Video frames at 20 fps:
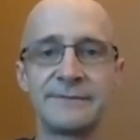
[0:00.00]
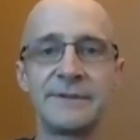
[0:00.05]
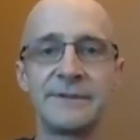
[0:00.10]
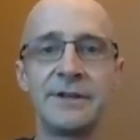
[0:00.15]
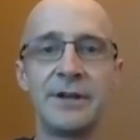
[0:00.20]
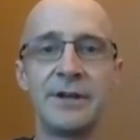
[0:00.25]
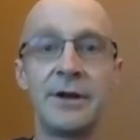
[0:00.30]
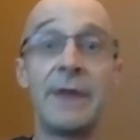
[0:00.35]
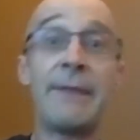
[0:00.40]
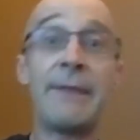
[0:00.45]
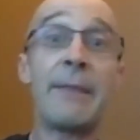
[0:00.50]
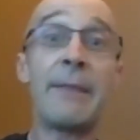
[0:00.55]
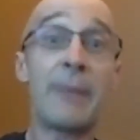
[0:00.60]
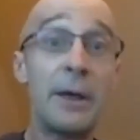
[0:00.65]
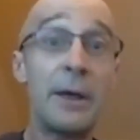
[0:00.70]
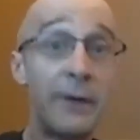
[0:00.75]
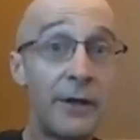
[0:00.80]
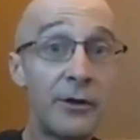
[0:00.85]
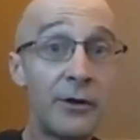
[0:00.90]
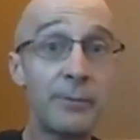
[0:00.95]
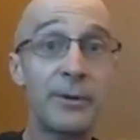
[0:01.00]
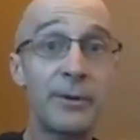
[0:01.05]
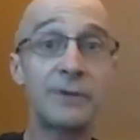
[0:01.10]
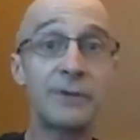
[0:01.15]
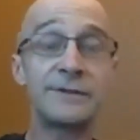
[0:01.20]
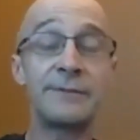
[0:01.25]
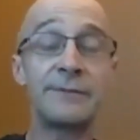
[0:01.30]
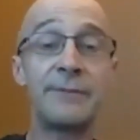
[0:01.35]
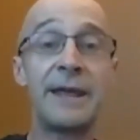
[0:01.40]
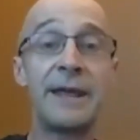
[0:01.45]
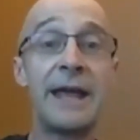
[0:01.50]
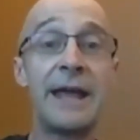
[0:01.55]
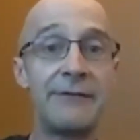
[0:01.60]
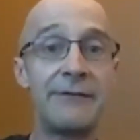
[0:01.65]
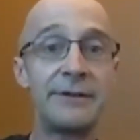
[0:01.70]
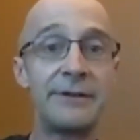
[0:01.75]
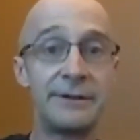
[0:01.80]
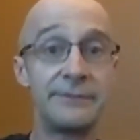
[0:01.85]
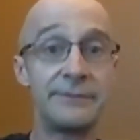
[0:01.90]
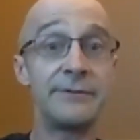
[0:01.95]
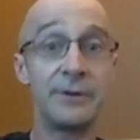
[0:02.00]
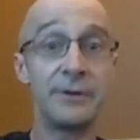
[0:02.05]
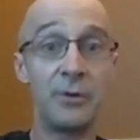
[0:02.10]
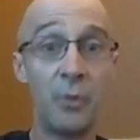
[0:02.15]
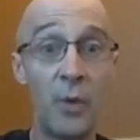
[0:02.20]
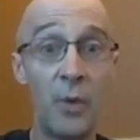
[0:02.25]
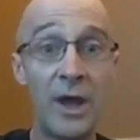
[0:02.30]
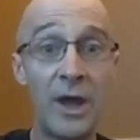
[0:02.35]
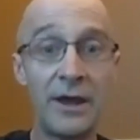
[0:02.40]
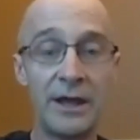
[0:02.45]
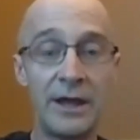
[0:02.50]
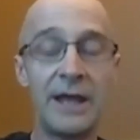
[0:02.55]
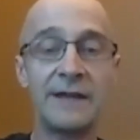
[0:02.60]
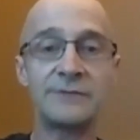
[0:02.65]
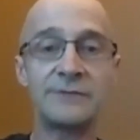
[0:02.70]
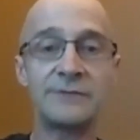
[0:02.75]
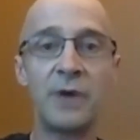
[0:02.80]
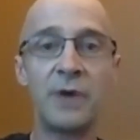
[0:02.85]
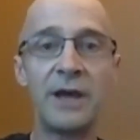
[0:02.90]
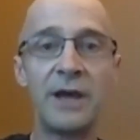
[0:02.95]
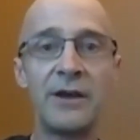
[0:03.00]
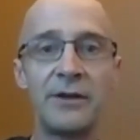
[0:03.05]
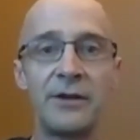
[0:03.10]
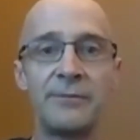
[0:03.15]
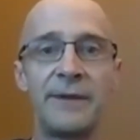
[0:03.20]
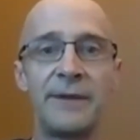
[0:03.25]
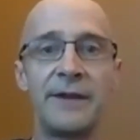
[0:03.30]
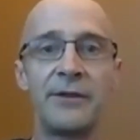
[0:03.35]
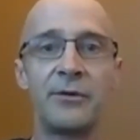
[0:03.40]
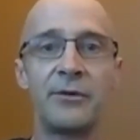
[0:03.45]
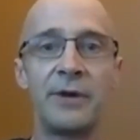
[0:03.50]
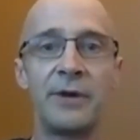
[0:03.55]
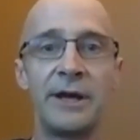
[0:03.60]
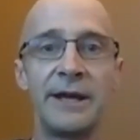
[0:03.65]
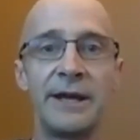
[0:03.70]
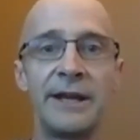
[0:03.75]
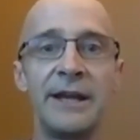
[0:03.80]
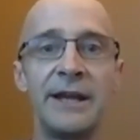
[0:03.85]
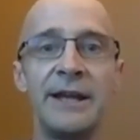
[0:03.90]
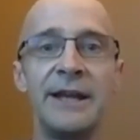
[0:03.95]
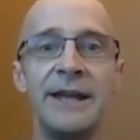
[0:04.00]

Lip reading: and the other person may have it as well, by the way.